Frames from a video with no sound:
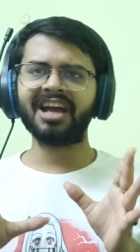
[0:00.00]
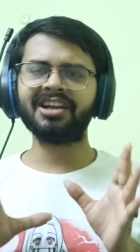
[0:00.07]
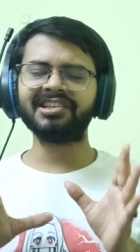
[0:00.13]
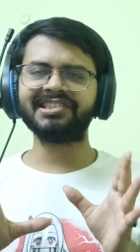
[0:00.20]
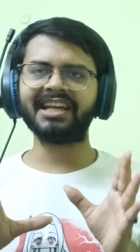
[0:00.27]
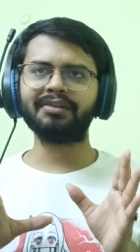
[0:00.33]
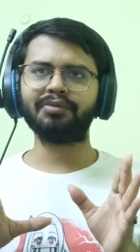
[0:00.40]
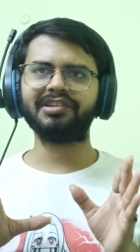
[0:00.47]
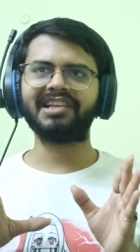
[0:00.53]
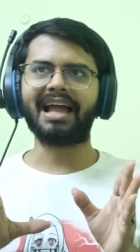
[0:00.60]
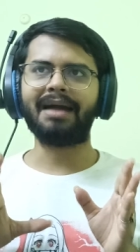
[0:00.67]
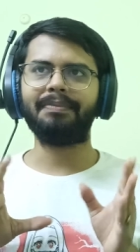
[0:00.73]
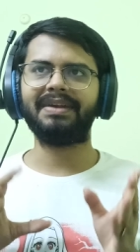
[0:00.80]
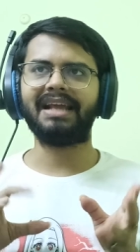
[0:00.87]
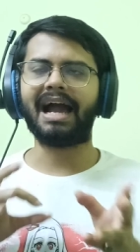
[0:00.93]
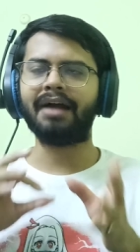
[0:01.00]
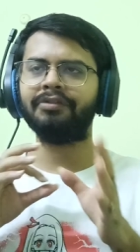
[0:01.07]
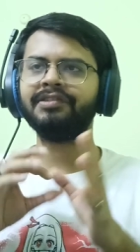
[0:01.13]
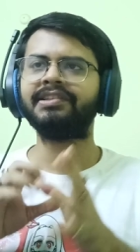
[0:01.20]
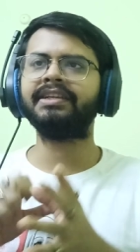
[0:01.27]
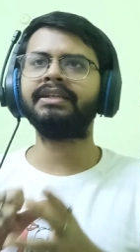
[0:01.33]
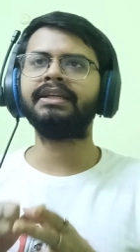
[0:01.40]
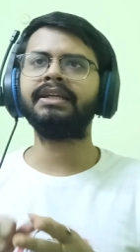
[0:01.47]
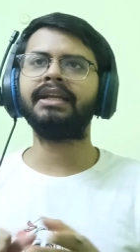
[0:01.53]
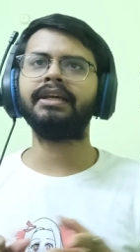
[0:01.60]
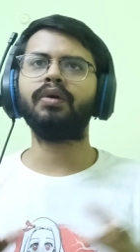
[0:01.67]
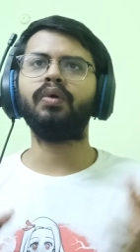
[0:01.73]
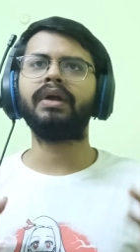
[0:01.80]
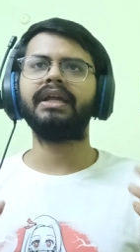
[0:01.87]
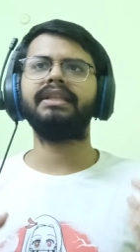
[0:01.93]
understand what's happening. I was thinking
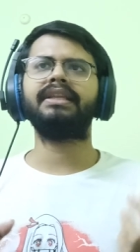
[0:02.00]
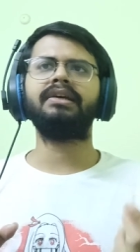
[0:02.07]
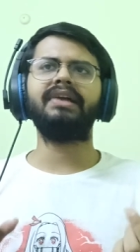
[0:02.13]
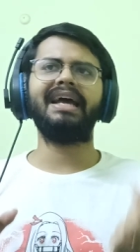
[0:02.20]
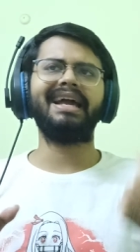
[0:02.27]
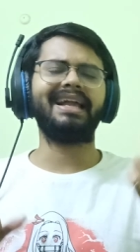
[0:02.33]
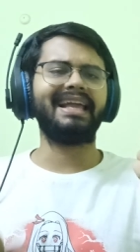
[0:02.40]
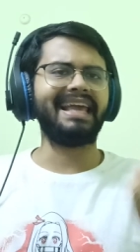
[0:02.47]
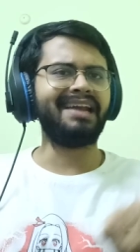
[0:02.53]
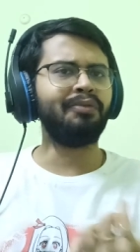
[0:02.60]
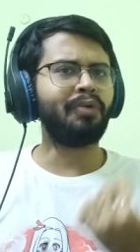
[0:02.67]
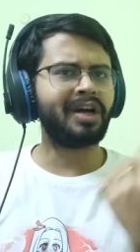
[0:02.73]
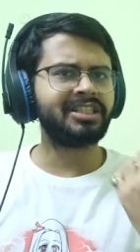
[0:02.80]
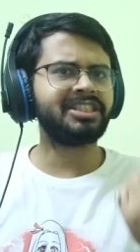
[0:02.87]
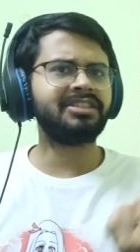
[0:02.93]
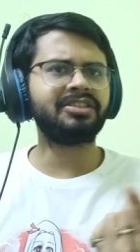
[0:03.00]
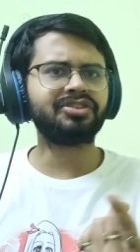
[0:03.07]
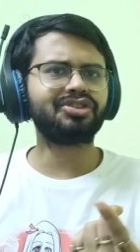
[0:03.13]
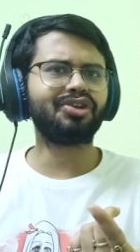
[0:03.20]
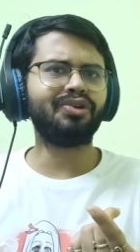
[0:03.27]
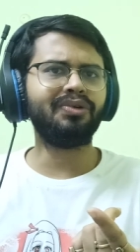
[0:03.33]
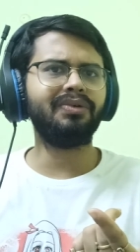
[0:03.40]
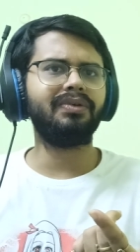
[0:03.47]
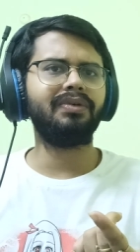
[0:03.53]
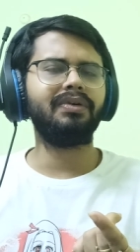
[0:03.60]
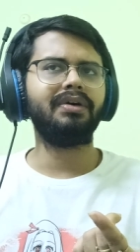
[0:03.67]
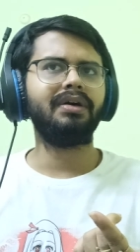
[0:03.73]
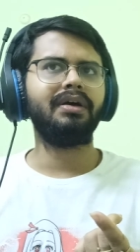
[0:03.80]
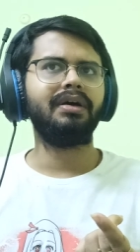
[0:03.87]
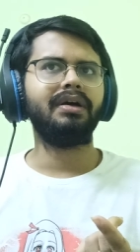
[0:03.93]
like, okay, they're again watching the show.
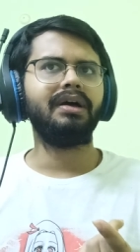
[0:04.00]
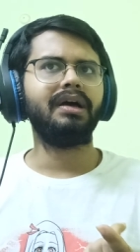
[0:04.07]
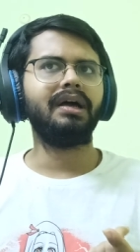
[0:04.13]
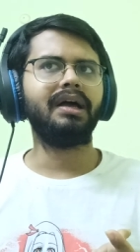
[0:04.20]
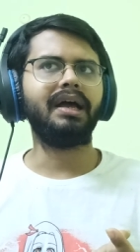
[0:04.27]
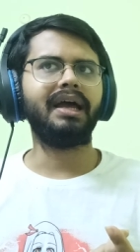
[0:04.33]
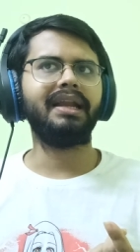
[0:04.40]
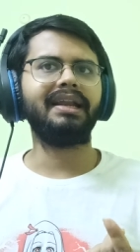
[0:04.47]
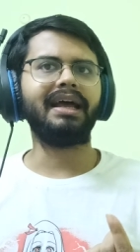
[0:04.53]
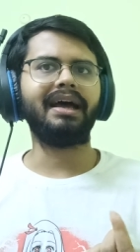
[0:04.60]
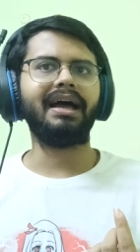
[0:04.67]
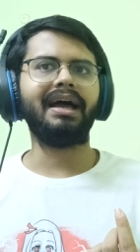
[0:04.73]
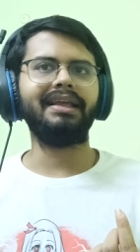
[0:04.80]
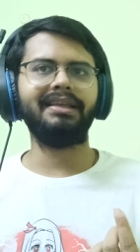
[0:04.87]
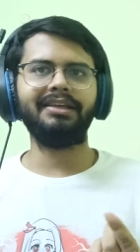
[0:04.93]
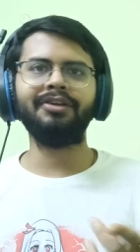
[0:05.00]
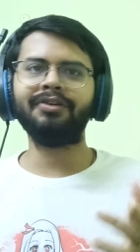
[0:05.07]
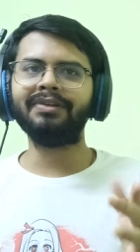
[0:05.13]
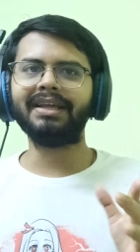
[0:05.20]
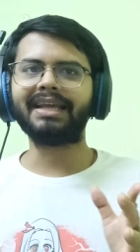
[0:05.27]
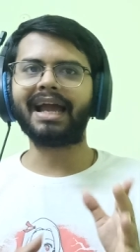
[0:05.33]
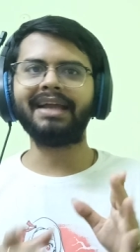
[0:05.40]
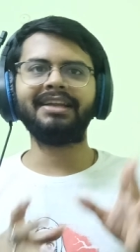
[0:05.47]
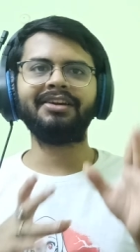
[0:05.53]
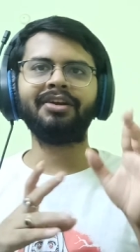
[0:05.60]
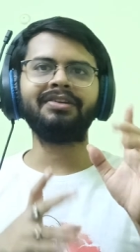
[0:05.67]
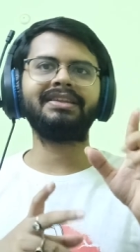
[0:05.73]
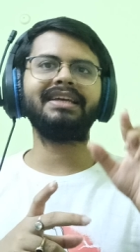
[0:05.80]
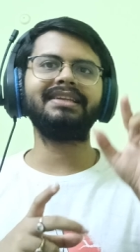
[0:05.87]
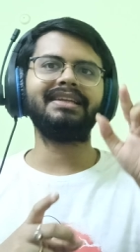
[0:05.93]
And, you know, like, I did
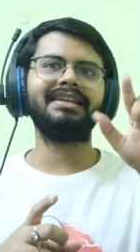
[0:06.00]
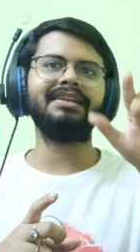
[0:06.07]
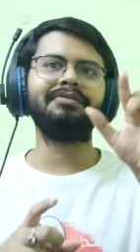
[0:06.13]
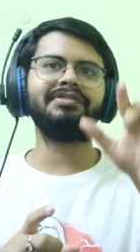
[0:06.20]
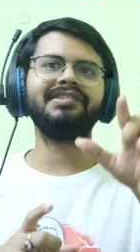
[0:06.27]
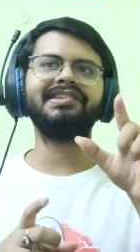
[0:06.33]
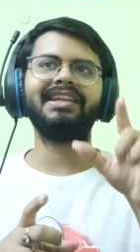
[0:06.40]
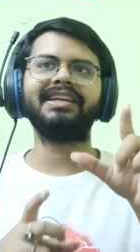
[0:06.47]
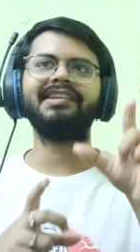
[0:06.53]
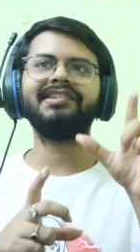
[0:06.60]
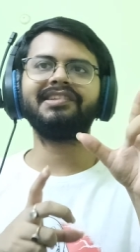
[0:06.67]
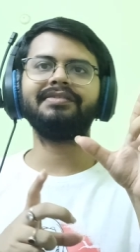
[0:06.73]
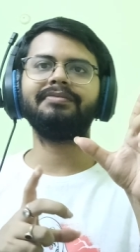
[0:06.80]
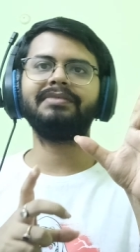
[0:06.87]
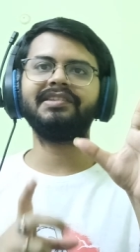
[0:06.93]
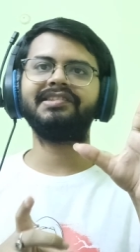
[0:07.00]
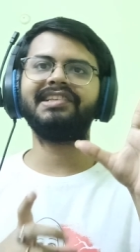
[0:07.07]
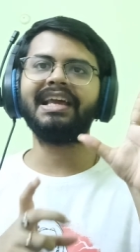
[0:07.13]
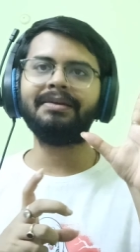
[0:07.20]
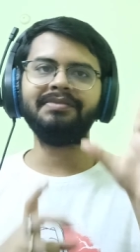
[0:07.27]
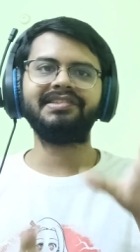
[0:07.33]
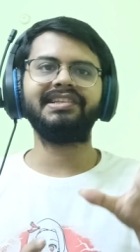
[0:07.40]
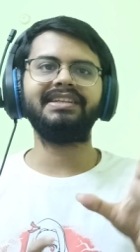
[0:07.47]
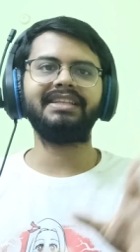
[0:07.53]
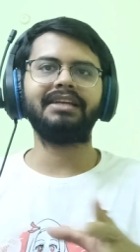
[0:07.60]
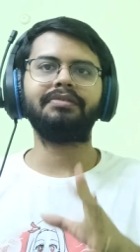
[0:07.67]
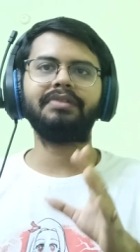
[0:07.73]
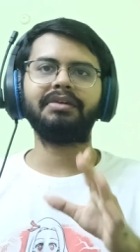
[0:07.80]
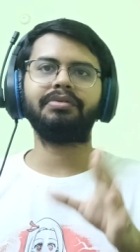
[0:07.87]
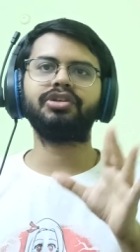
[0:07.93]
not think that it was like the same scene
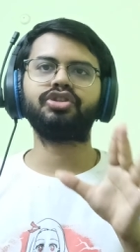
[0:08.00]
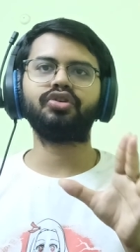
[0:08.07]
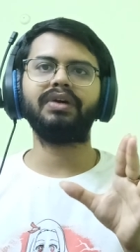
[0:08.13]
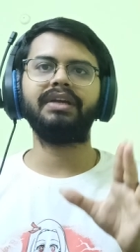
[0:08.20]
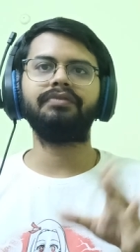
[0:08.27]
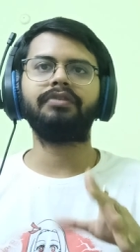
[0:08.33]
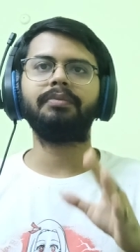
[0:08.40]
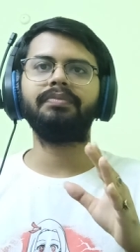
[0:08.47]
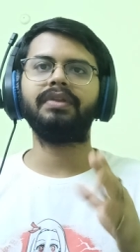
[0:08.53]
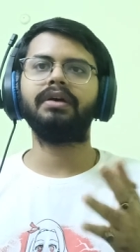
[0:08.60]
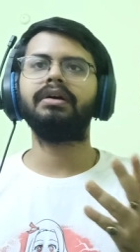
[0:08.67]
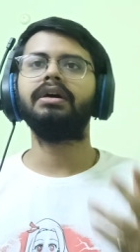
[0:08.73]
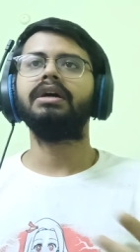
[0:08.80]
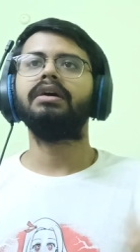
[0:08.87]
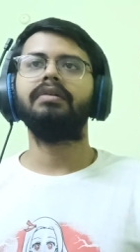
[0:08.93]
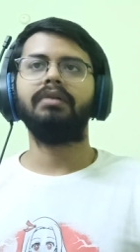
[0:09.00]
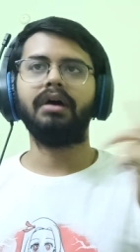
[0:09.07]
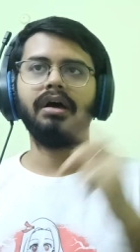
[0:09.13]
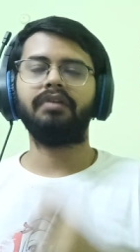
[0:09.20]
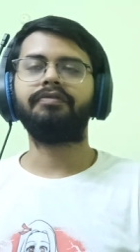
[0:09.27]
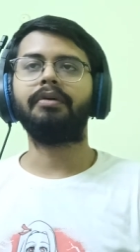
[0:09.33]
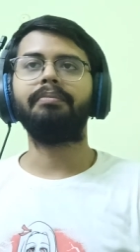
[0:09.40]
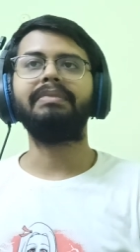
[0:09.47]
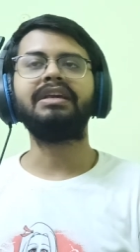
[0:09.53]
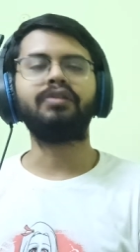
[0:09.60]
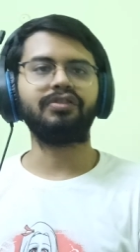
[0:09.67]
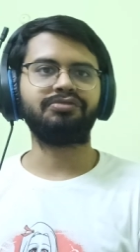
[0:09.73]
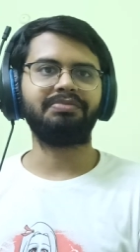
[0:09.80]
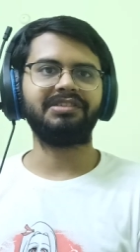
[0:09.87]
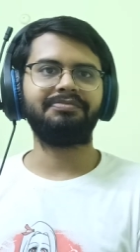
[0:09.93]
that they were showing from
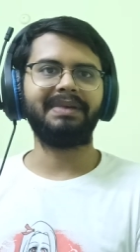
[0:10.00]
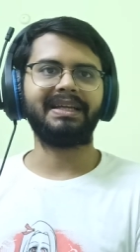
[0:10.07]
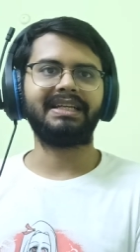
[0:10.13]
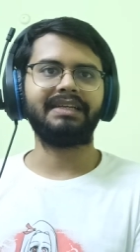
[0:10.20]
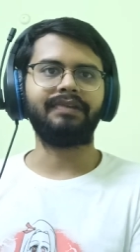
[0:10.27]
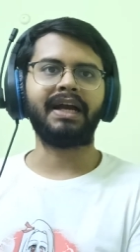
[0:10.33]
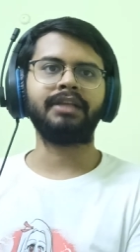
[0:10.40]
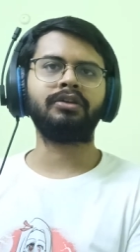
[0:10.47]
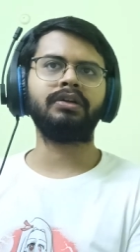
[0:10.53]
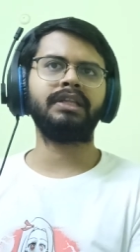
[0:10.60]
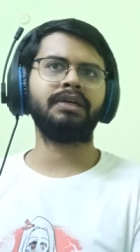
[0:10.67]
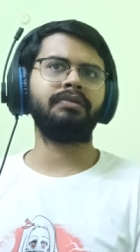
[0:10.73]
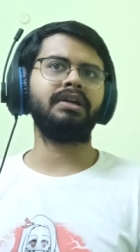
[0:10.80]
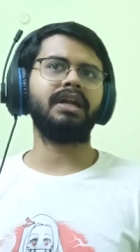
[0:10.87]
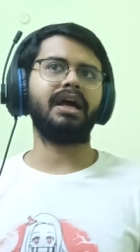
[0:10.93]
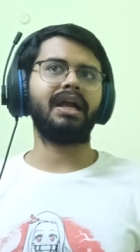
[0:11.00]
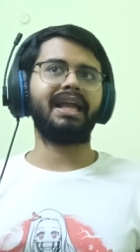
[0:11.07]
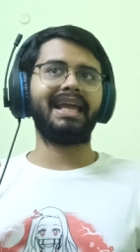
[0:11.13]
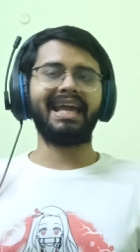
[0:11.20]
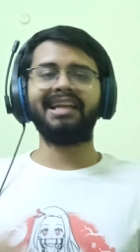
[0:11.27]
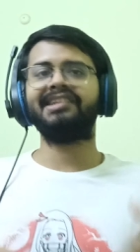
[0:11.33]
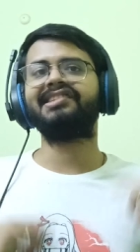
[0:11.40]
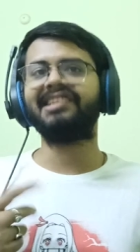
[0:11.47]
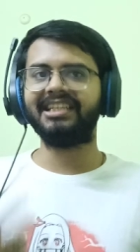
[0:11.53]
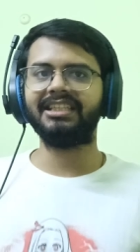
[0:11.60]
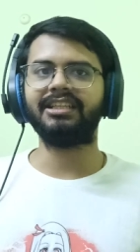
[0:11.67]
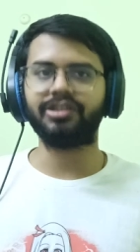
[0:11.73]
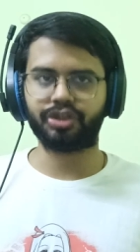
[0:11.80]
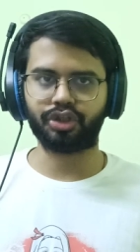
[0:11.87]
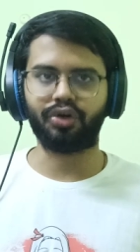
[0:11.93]
Miko's perspective. I thought they were again
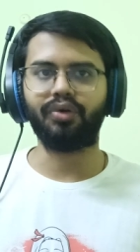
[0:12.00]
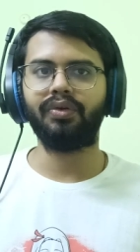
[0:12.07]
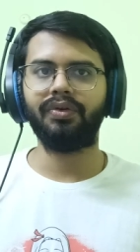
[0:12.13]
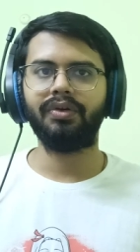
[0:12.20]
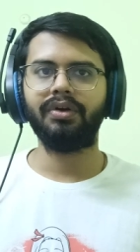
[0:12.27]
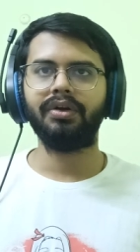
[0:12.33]
seeing the show.